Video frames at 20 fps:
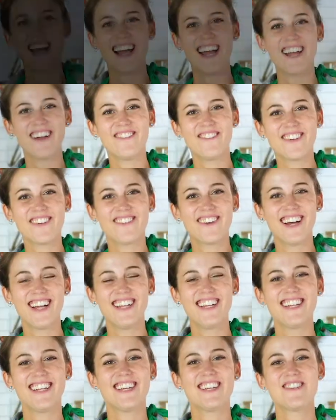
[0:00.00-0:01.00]
Hi
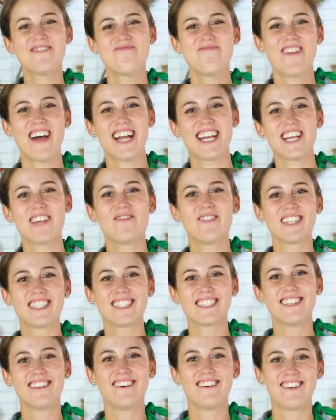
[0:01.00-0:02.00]
everyone, my name
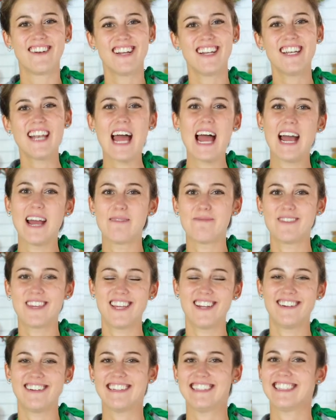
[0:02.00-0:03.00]
is Lauren. I'm
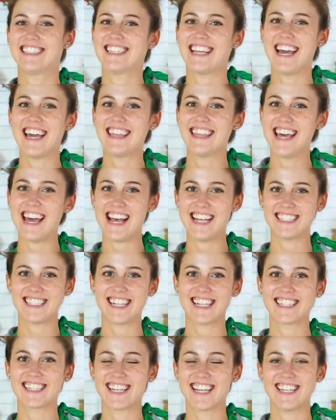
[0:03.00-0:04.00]
here inside the
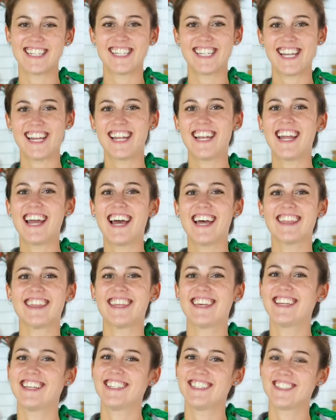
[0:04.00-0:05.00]
Essex kitchen at
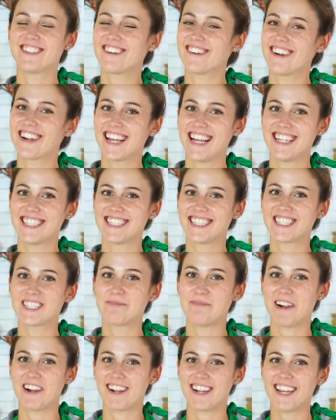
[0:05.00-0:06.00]
the historic
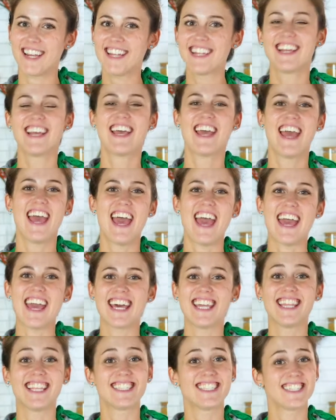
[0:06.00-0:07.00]
Essex Market,
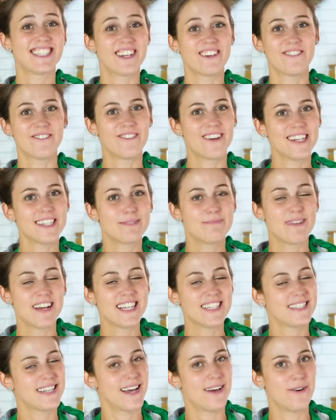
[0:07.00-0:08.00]
and this is our Fresh
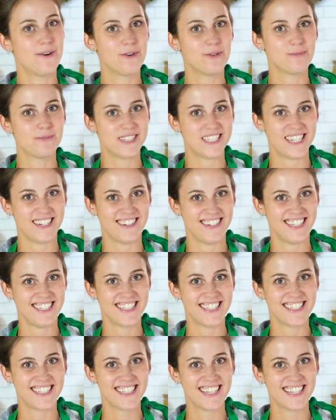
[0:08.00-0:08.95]
Bites at Home series.